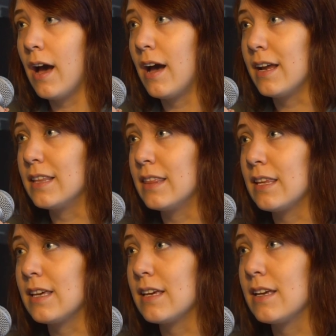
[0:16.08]
in
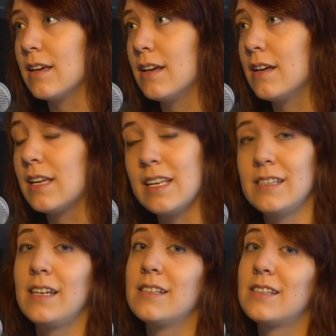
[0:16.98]
the
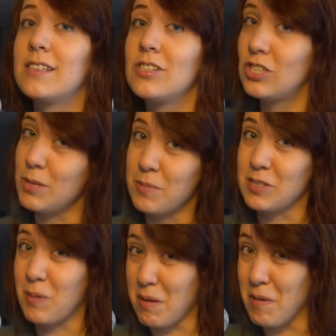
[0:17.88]
easiest,
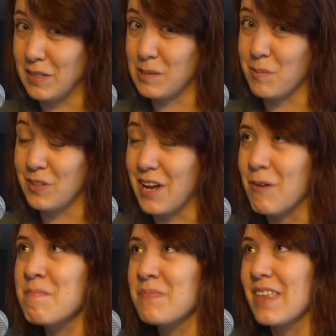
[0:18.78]
cheapest way possible.
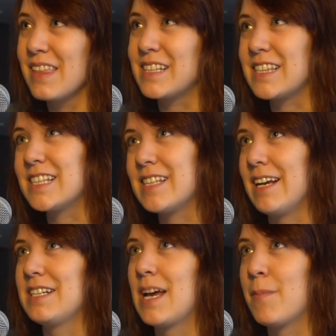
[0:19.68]
Now, this is the
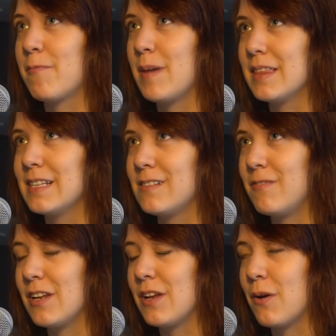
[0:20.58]
second time I've made this
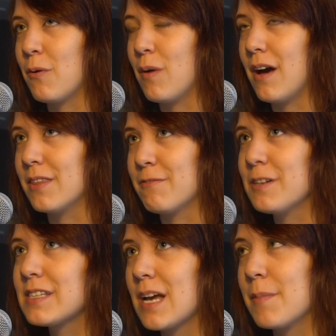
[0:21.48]
video. The
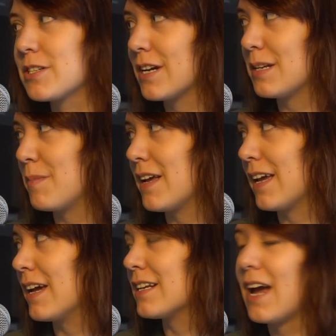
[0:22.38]
first time I tried to
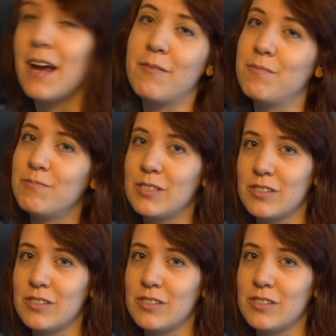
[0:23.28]
make it, I just